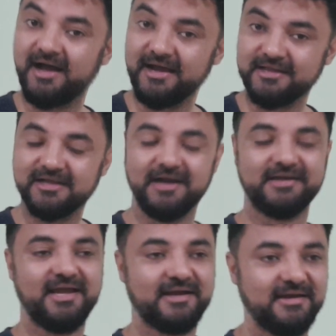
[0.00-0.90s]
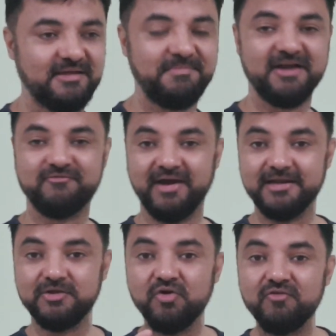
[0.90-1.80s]
Another attack, another
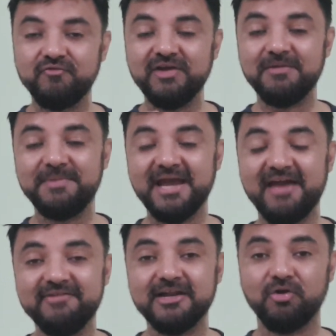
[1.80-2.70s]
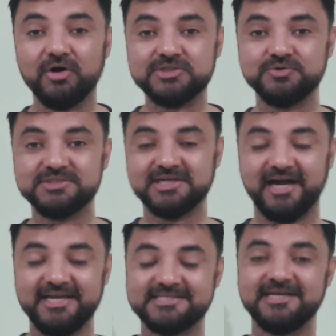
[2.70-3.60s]
backfire. You will be having lawsuits,
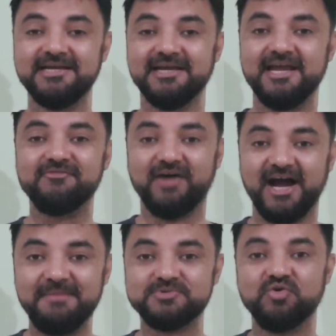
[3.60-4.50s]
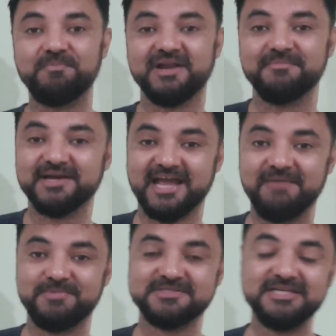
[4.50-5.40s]
guys. If IIMs open up the
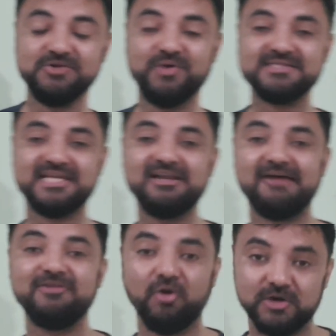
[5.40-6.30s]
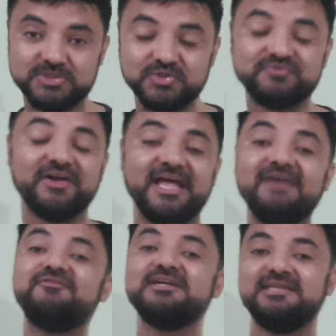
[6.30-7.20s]
campus in US, they'll have lawsuits for
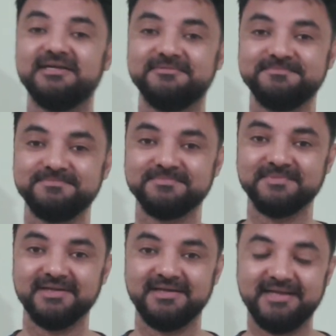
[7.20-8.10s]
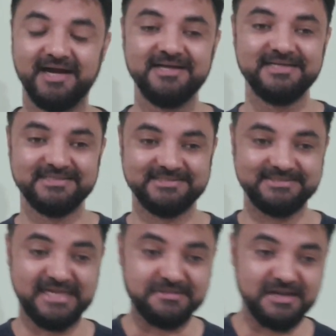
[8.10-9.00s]
everything. Yeah,
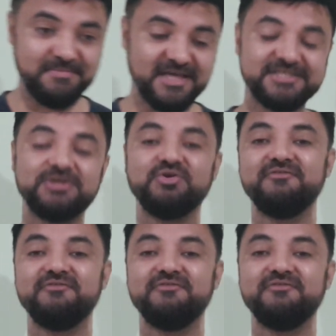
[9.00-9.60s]
discrimination to